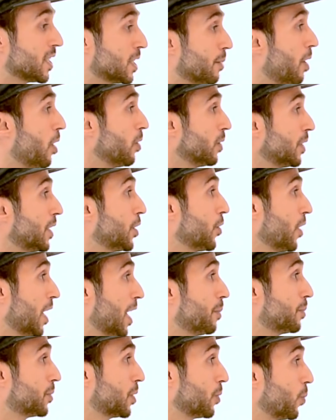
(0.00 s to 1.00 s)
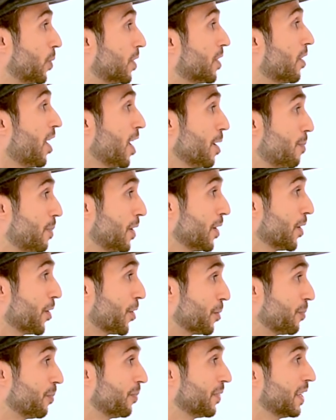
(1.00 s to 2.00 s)
Kingdom Holding, you helped with the I P O.
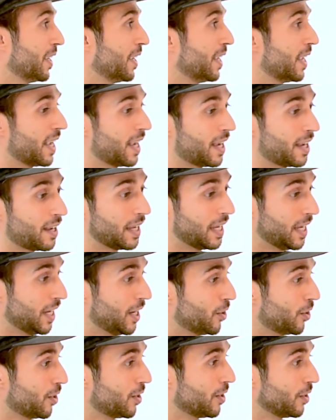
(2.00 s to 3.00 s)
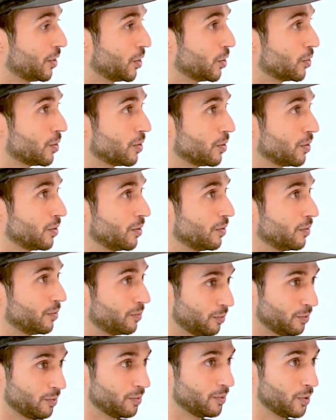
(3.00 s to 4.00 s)
Uh, here, you...
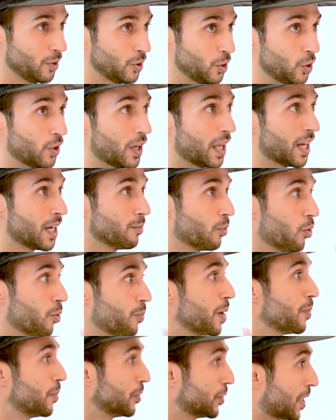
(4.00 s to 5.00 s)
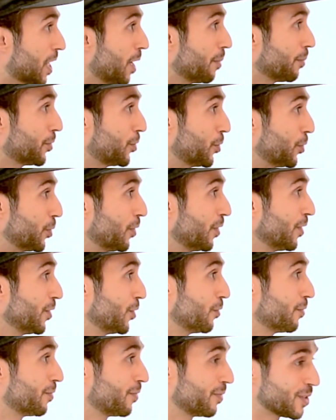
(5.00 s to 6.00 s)
you're getting more people to come through.
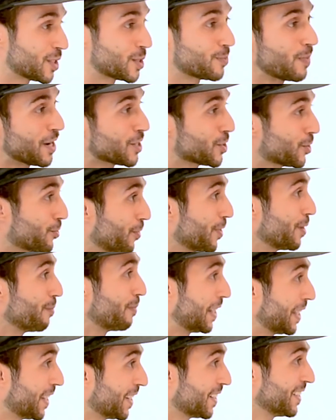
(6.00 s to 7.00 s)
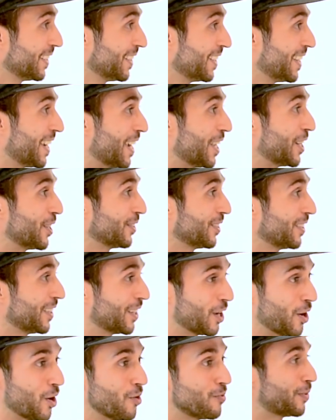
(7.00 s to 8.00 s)
You've smashed through the million, and you
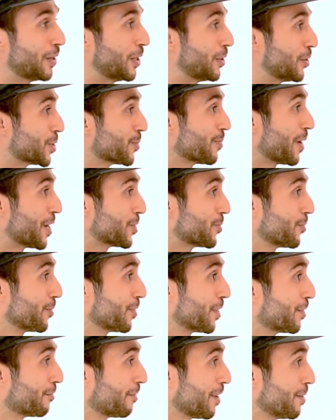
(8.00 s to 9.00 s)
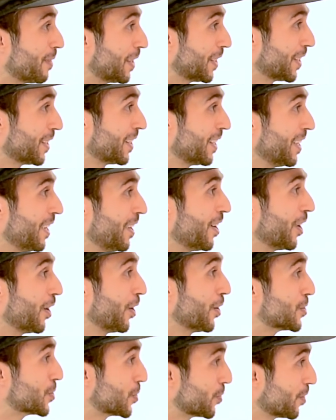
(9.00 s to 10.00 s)
know, hopefully you'll smash through the three million a
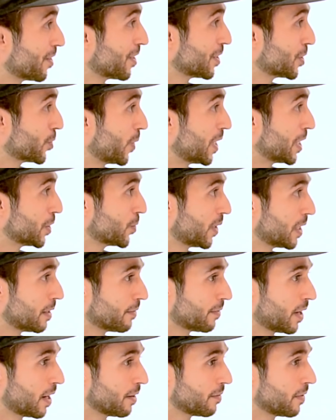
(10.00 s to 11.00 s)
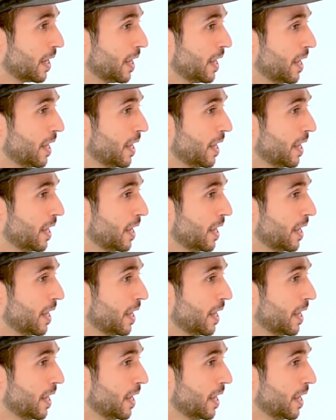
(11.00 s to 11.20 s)
lot sooner than twenty twenty-five.